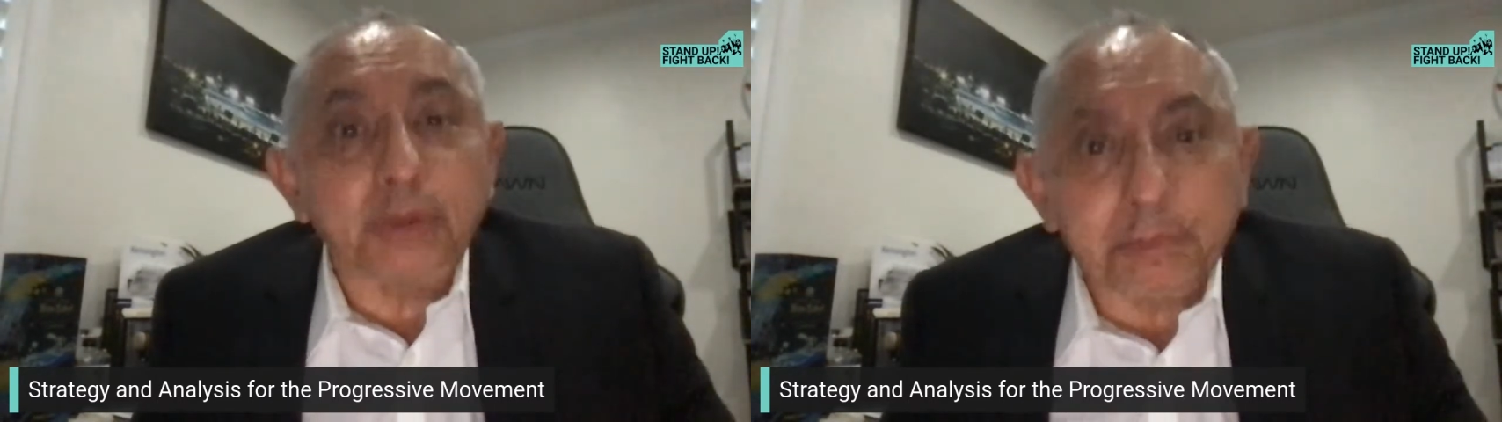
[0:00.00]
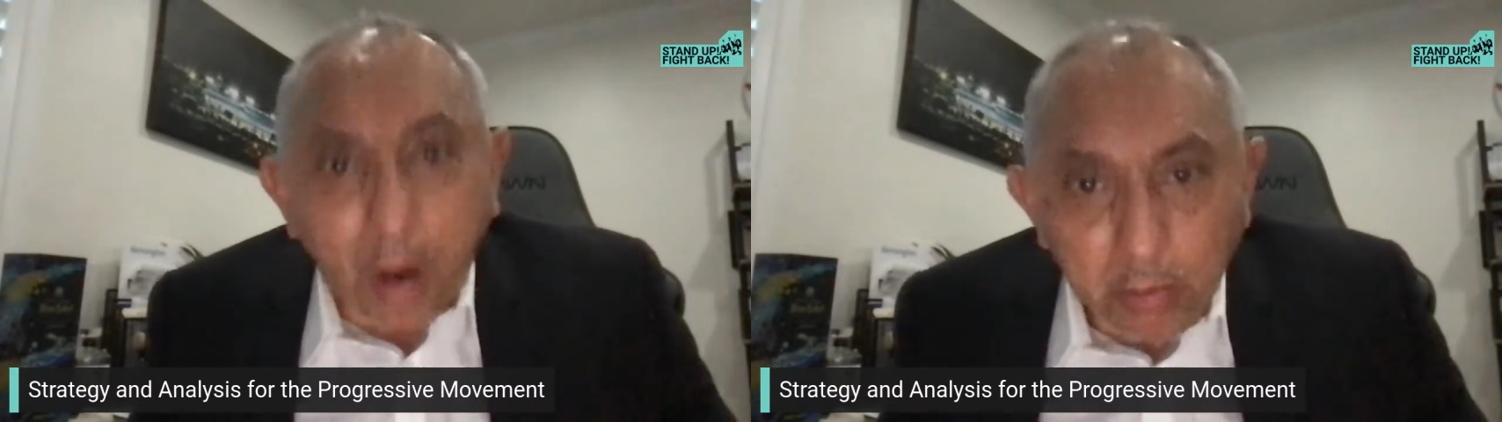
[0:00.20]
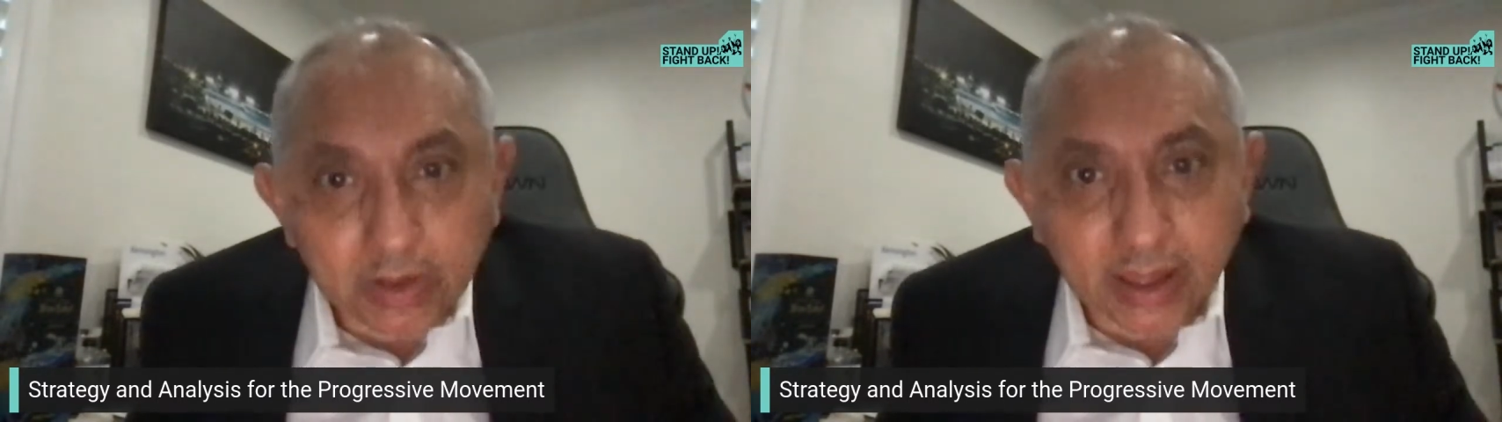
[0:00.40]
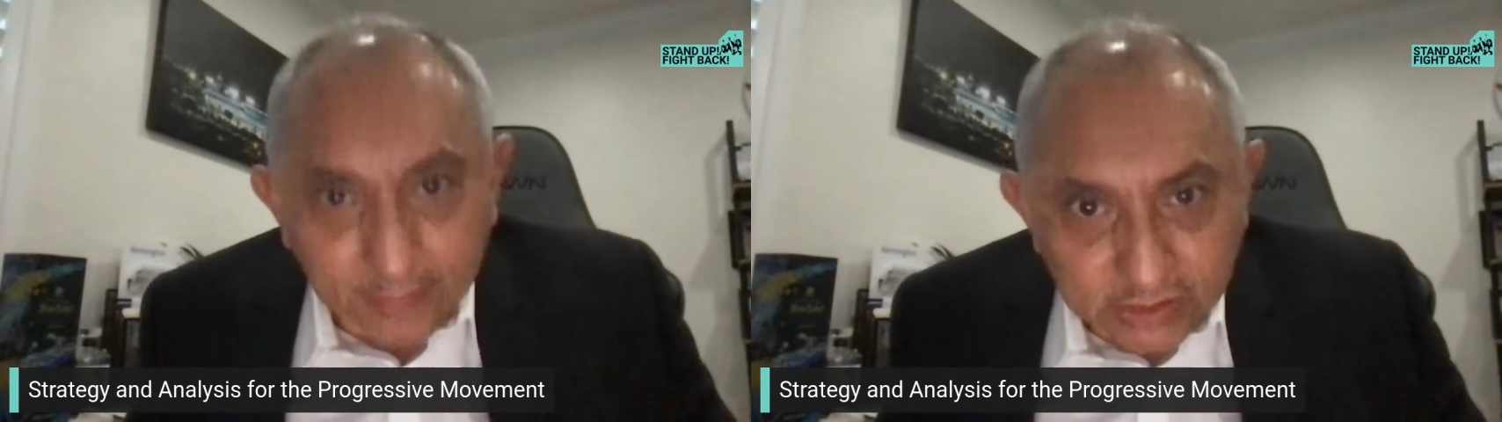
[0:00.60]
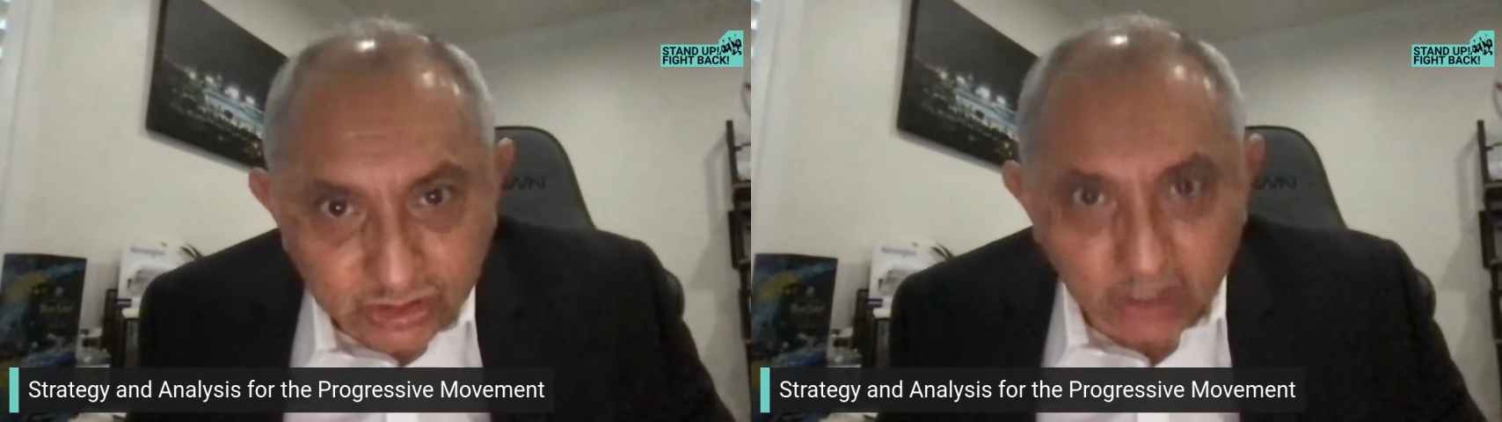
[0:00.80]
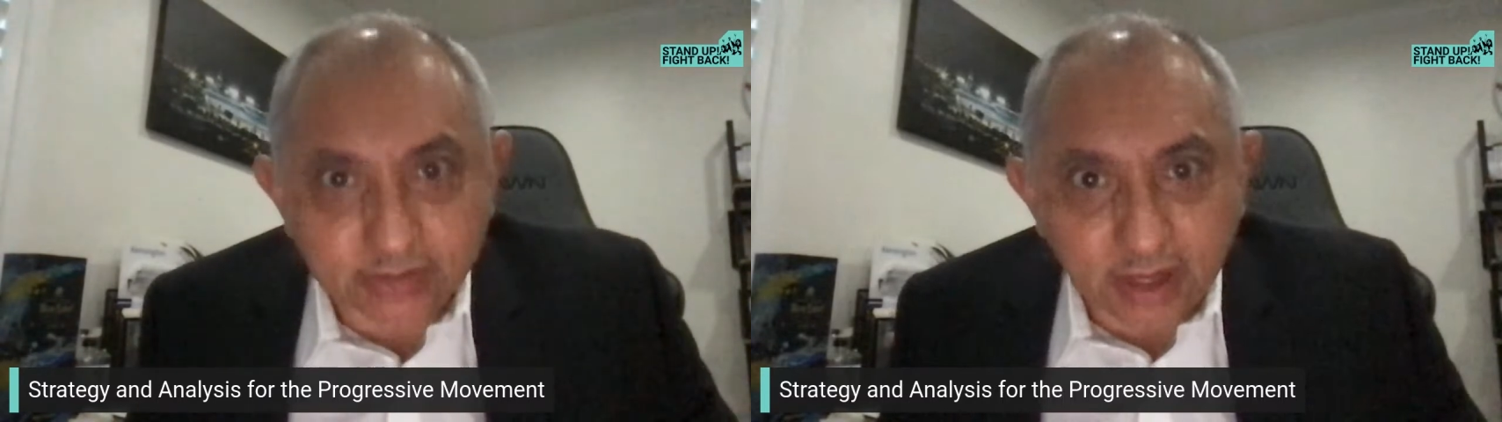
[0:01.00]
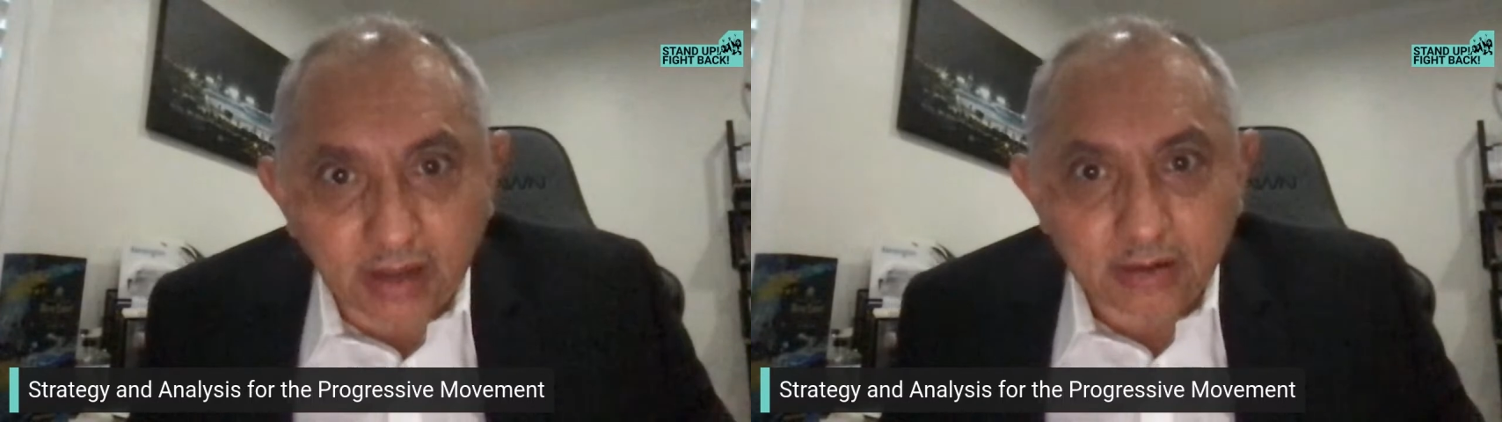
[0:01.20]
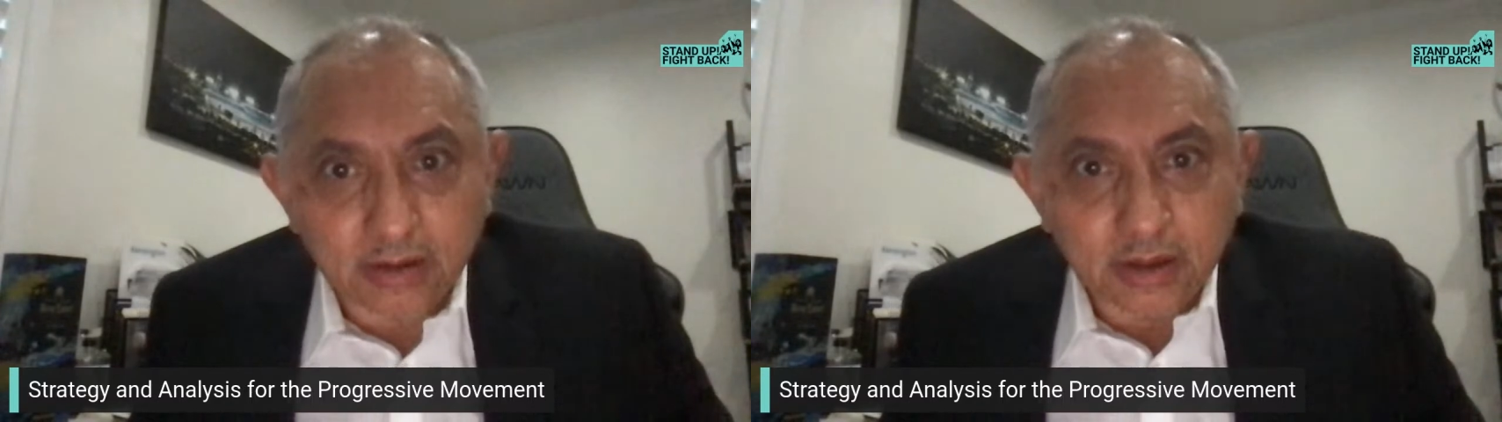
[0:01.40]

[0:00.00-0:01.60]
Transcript: Republican agenda,